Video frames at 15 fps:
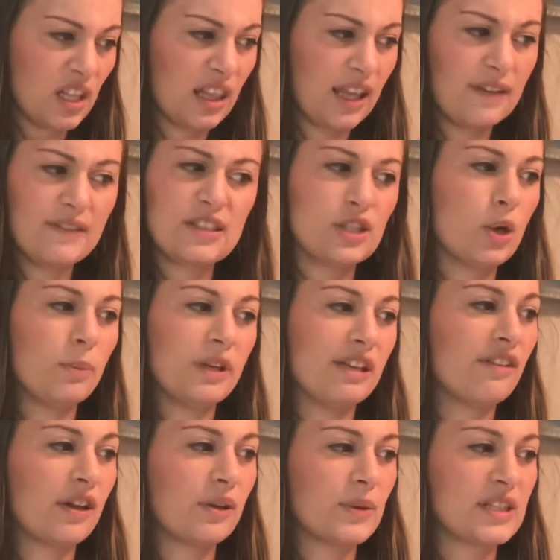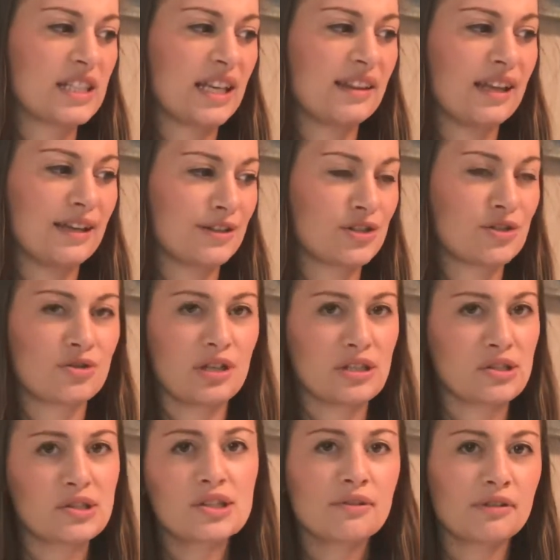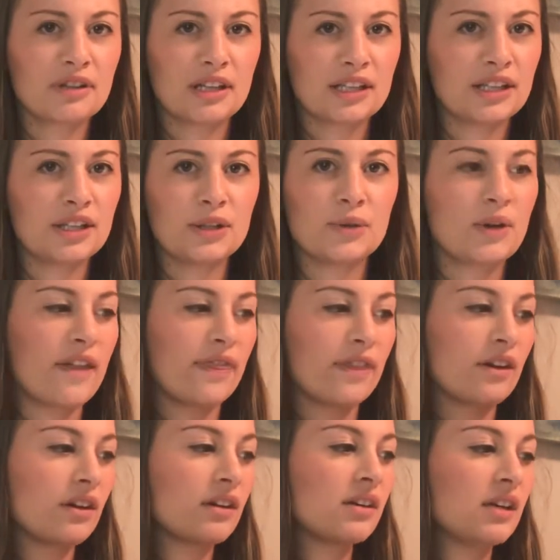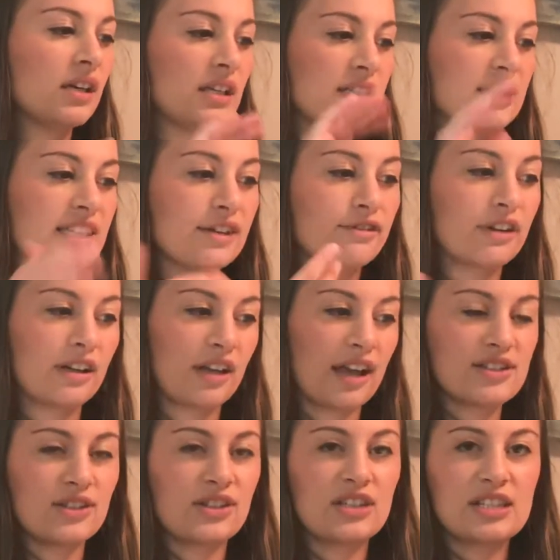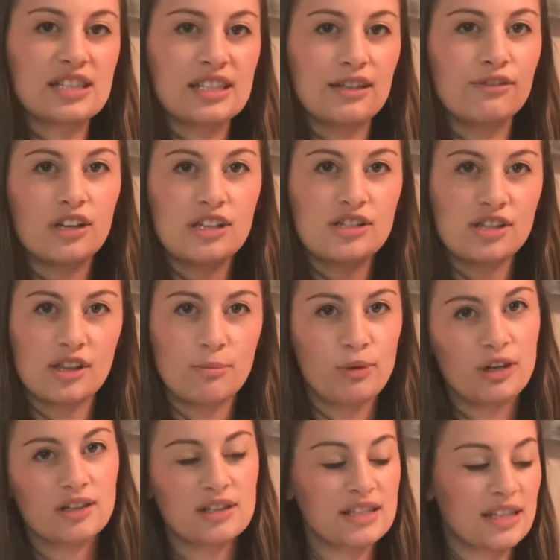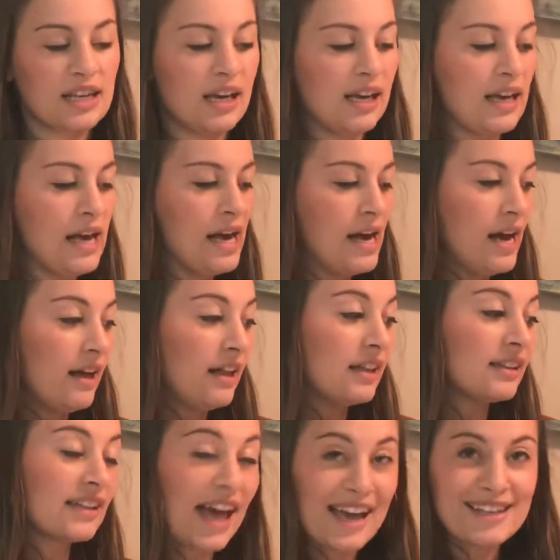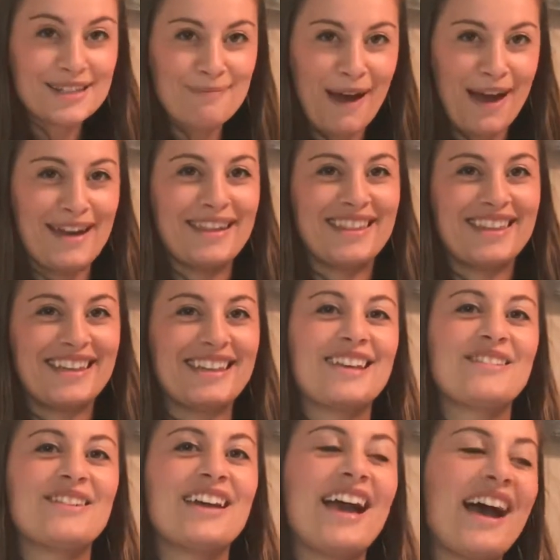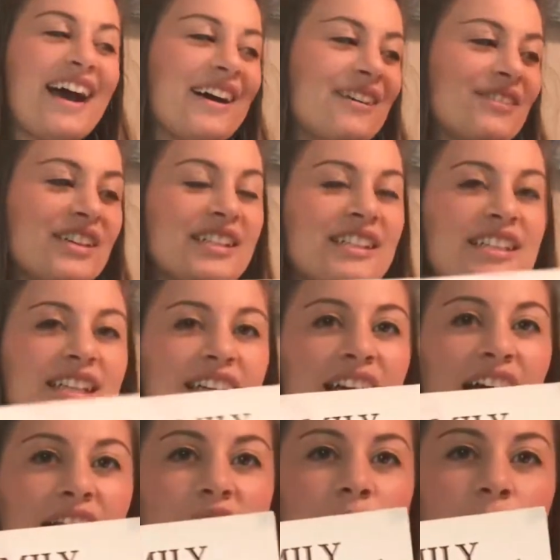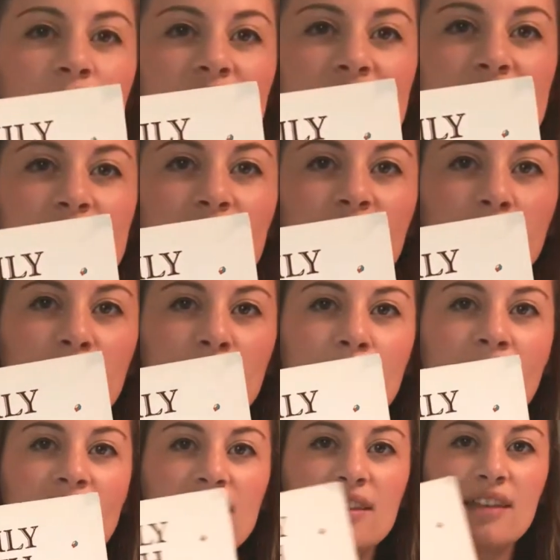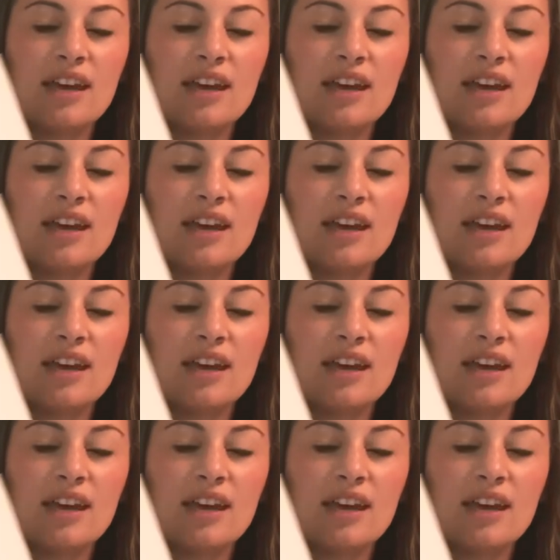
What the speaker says: they have so many fun ones. And the illustrations are really cute, and they're different, as you can see, for each of the books. Last math thing that we have is family math.